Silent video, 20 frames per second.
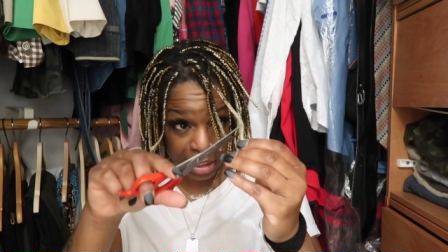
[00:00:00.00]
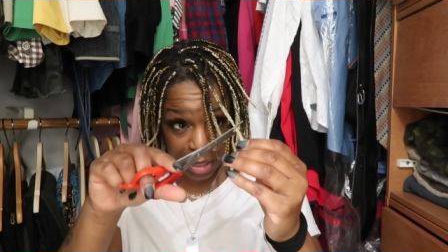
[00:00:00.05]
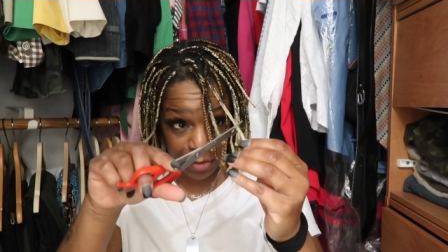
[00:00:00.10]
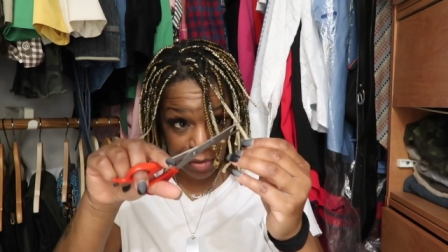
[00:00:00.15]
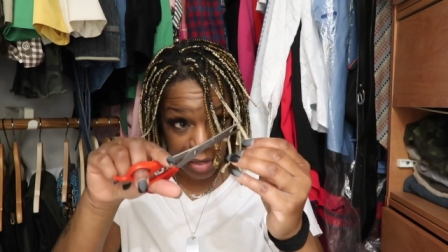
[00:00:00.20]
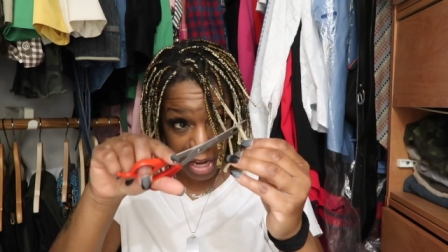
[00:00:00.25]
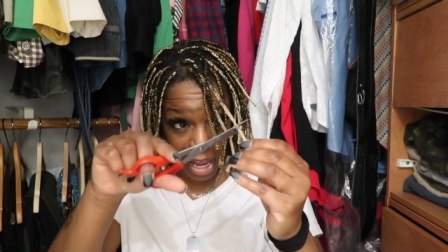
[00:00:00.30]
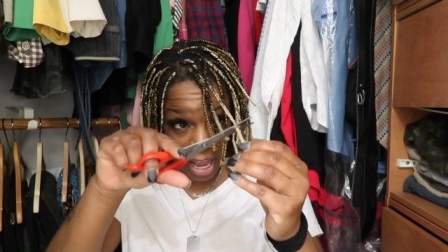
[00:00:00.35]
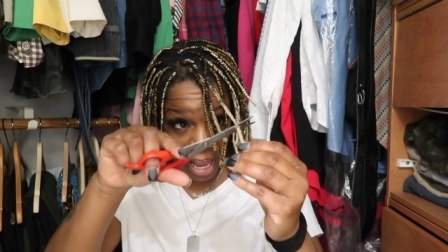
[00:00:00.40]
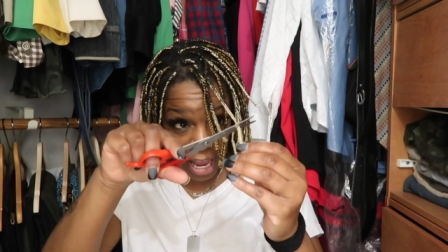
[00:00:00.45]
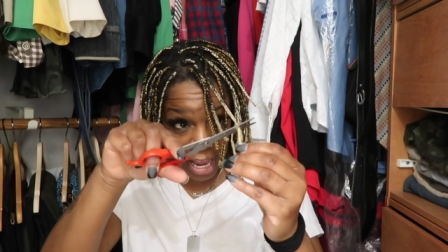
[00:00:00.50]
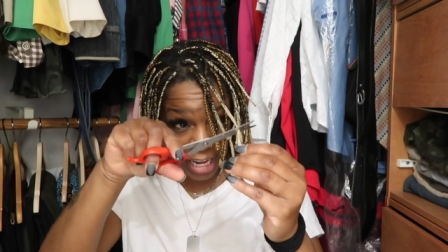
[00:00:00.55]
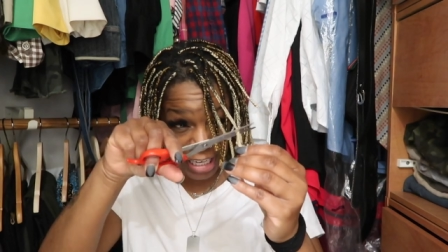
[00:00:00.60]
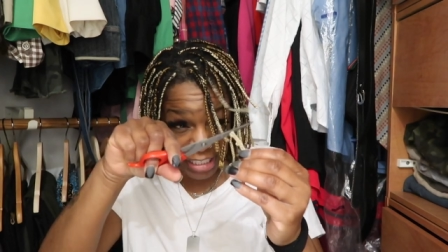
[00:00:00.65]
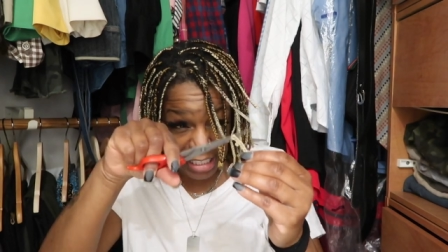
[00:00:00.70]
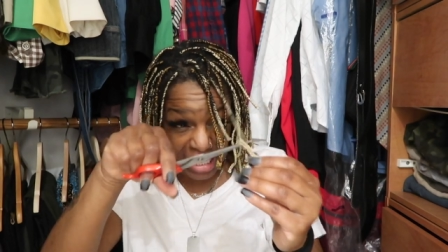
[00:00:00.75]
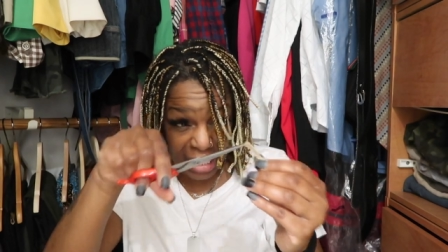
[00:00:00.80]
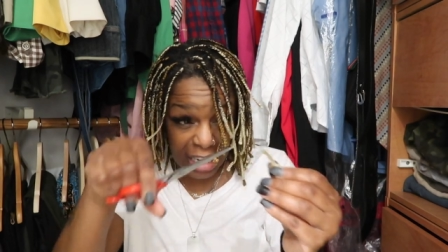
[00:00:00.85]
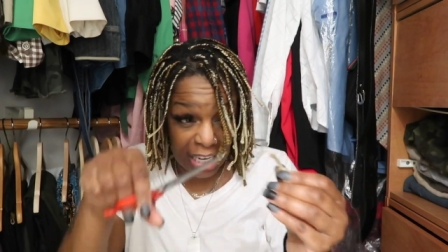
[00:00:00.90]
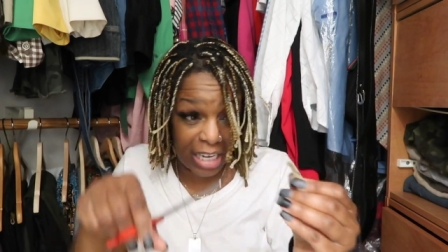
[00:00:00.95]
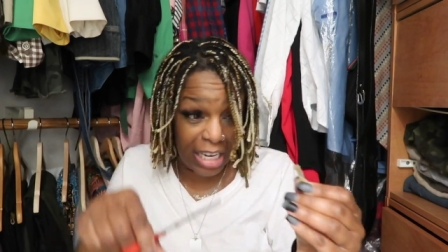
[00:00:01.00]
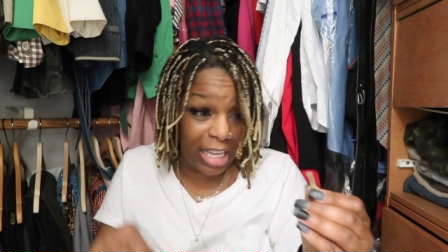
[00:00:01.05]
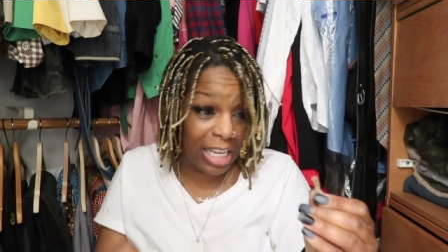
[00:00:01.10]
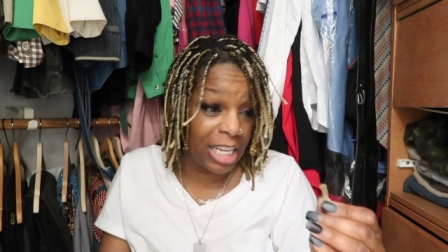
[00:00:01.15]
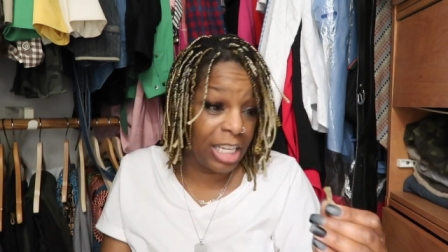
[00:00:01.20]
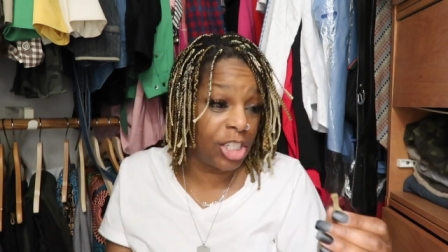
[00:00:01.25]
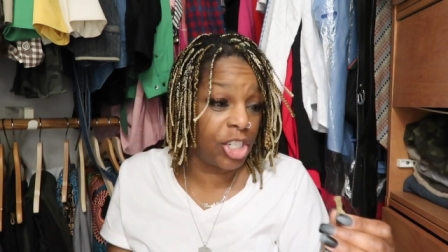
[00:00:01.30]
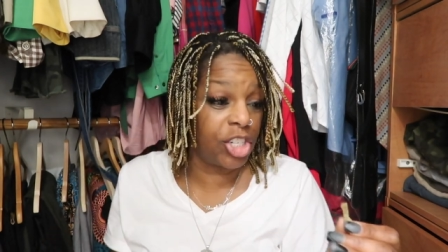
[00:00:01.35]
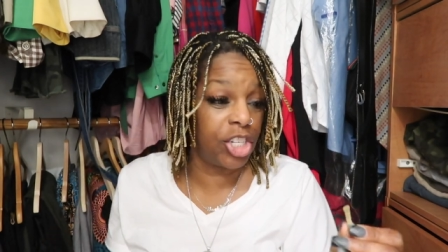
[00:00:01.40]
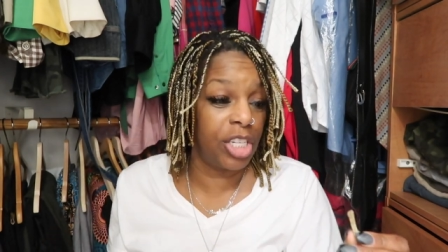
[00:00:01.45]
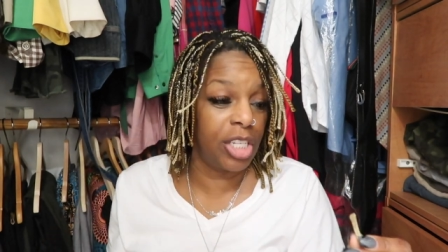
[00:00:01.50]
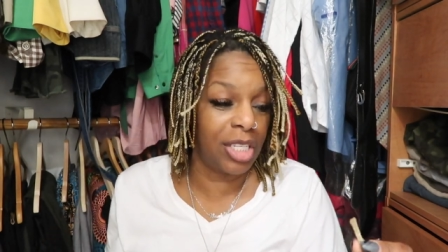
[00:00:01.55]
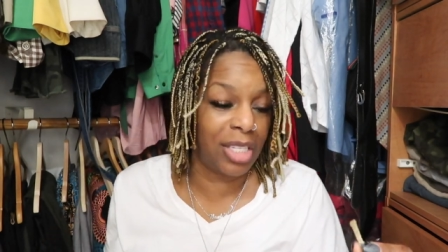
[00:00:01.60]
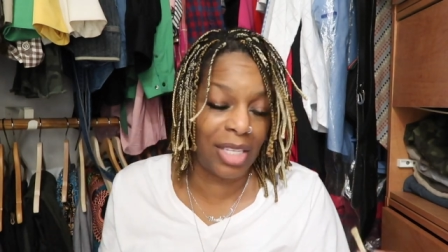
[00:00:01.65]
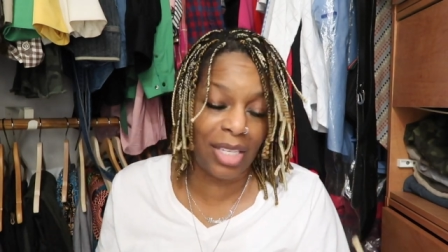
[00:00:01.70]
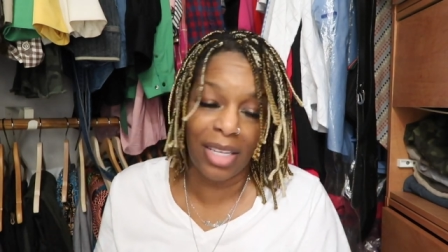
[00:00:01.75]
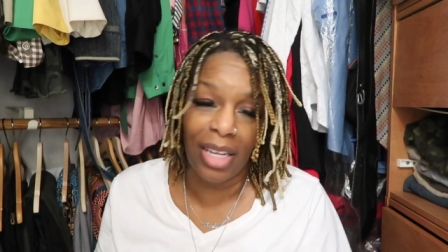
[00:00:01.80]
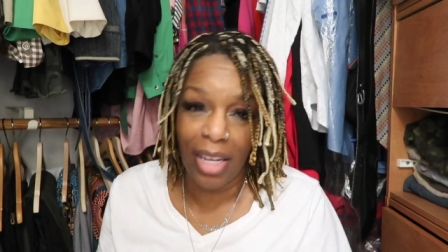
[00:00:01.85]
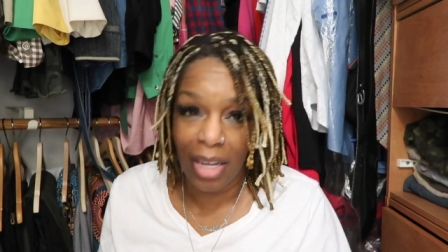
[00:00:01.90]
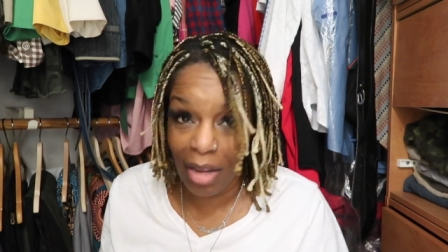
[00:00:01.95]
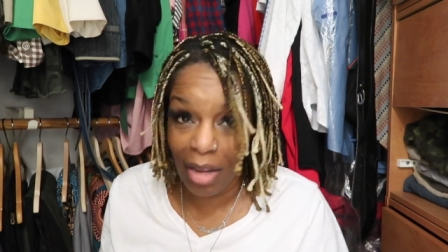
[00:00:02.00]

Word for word: leaving 18 inches